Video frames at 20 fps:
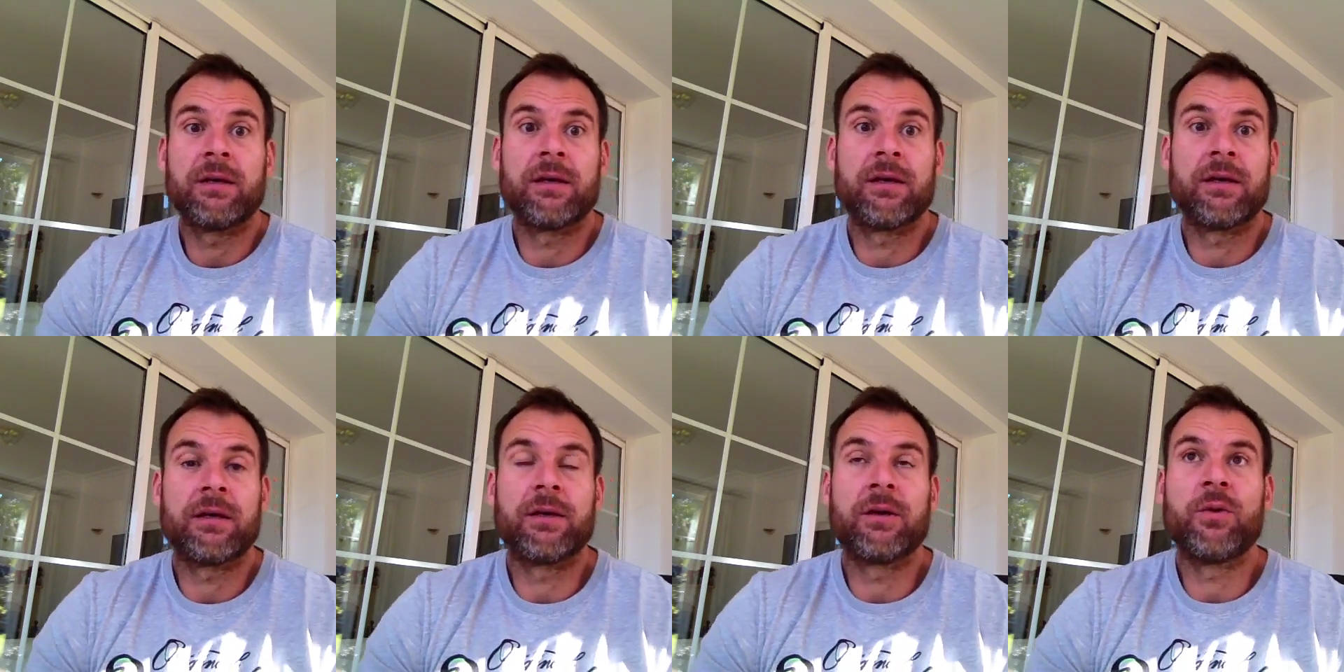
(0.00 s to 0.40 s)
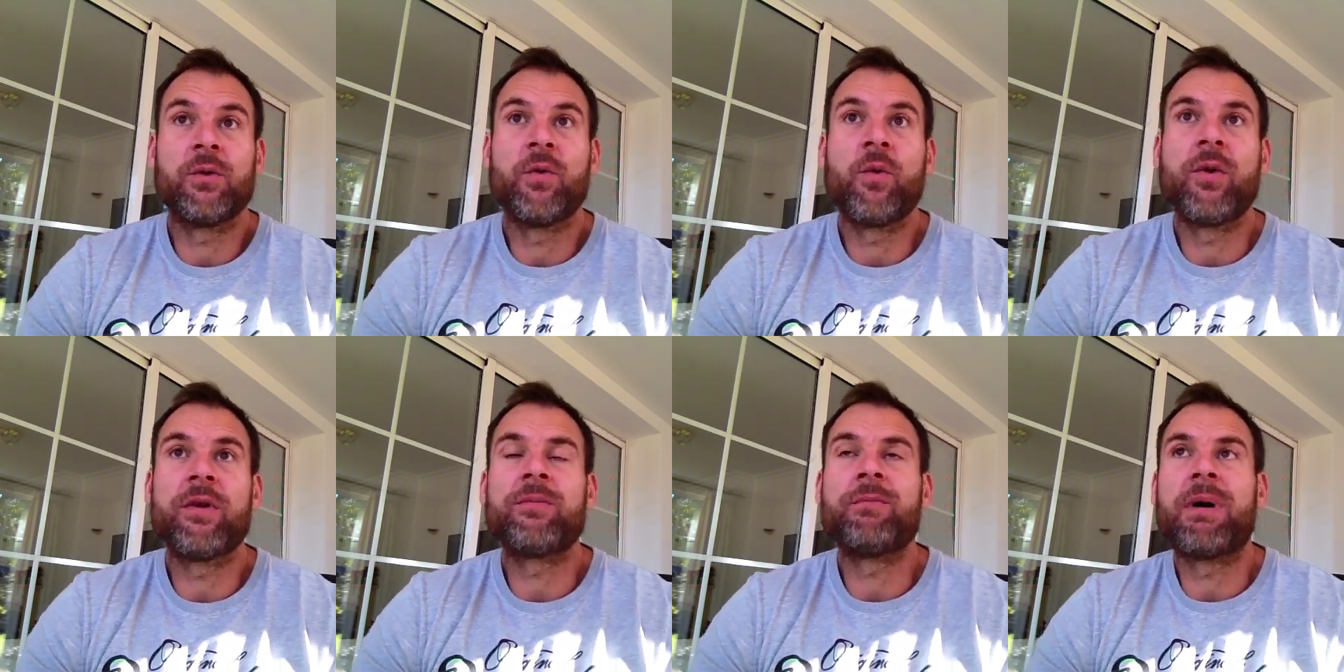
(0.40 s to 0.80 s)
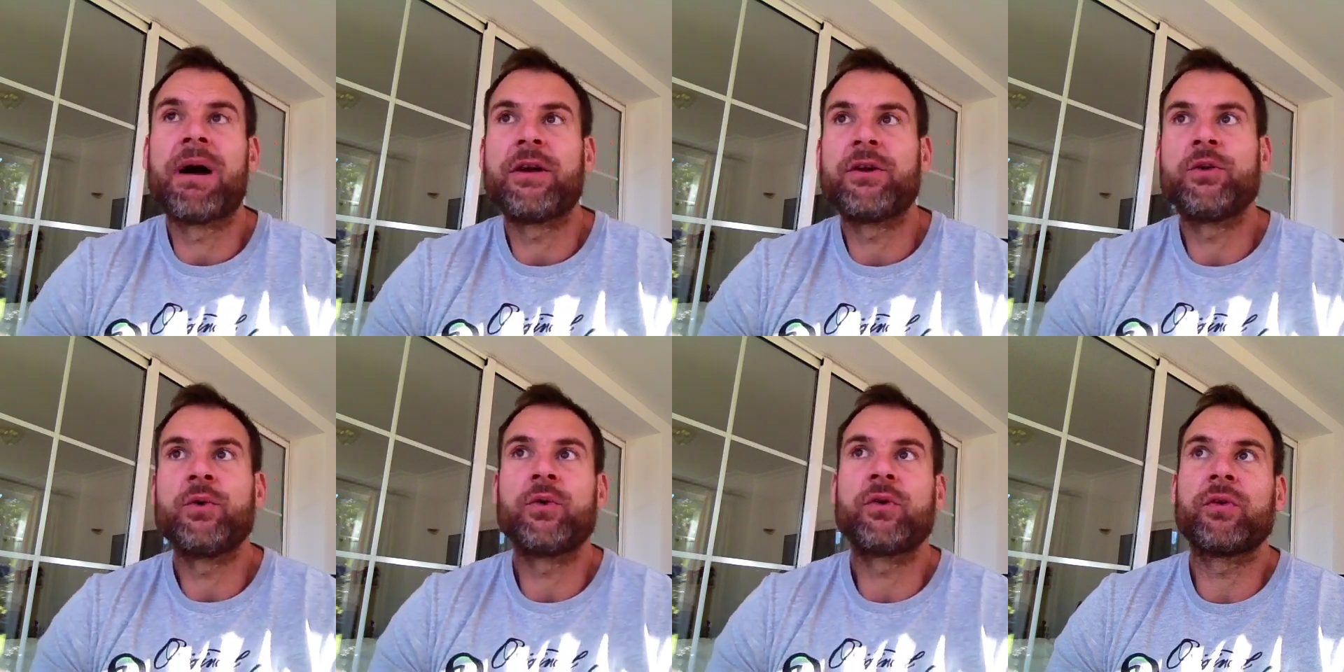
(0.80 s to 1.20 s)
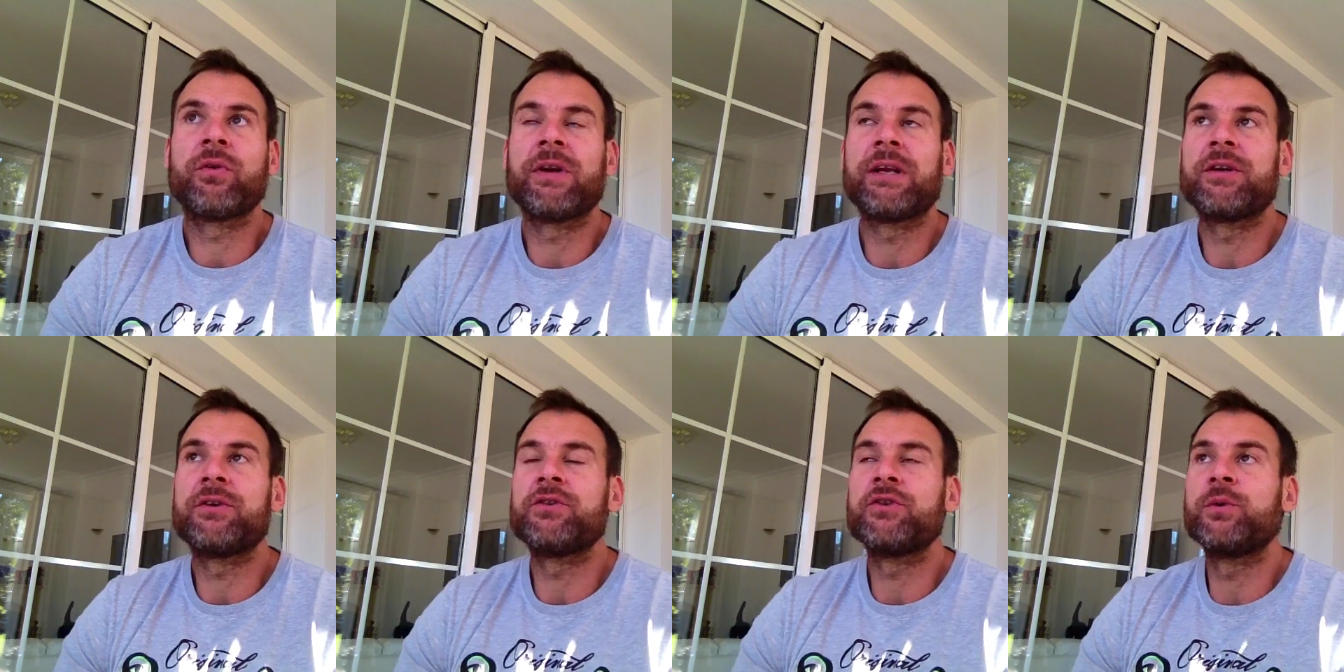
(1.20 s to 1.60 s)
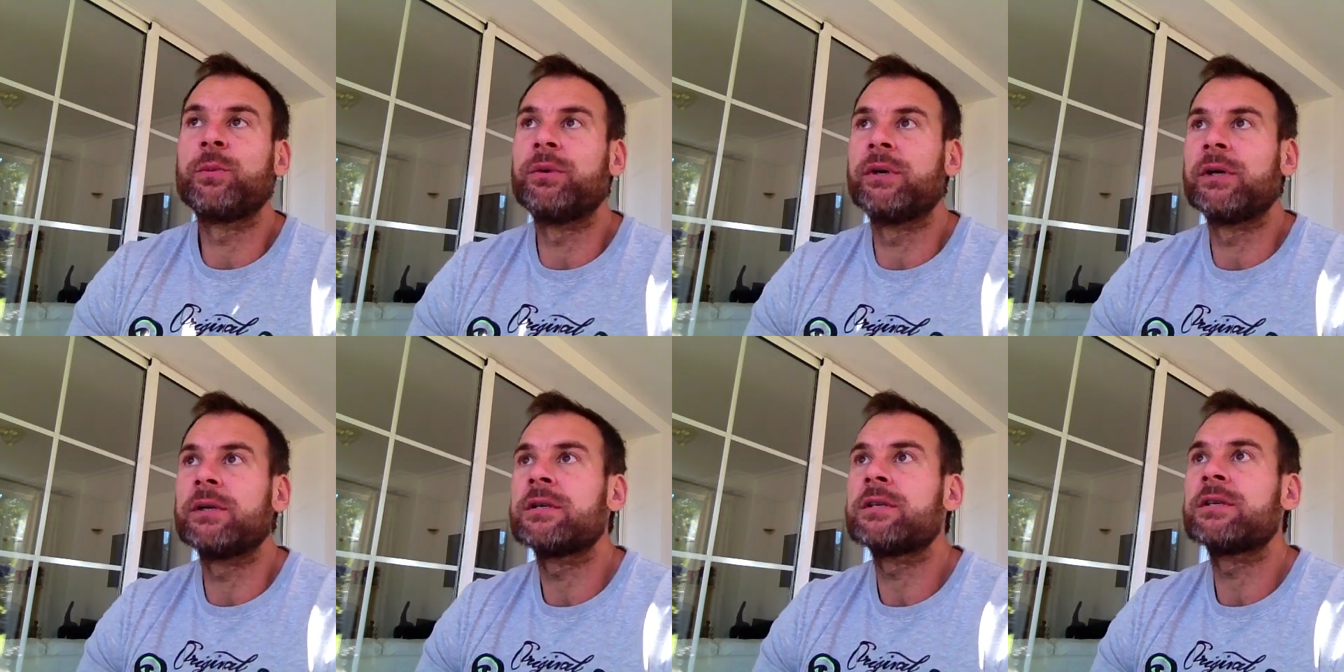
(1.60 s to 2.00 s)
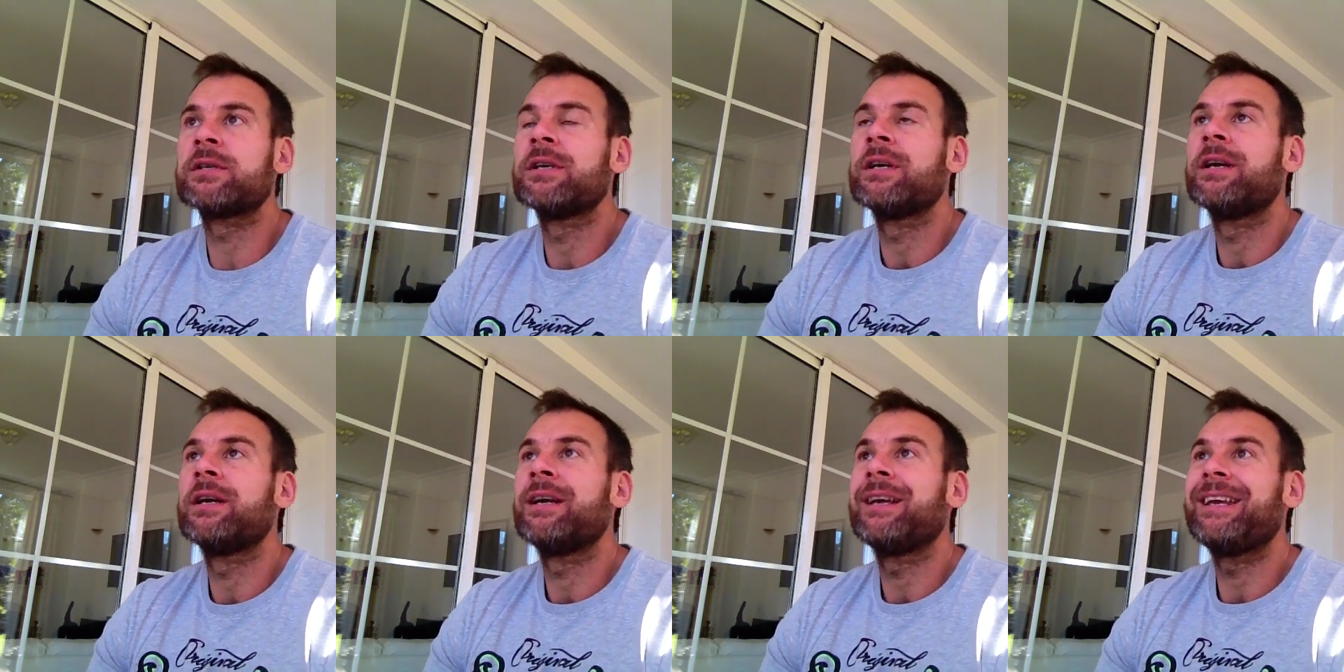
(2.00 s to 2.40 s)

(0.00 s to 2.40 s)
with my youthful exuberance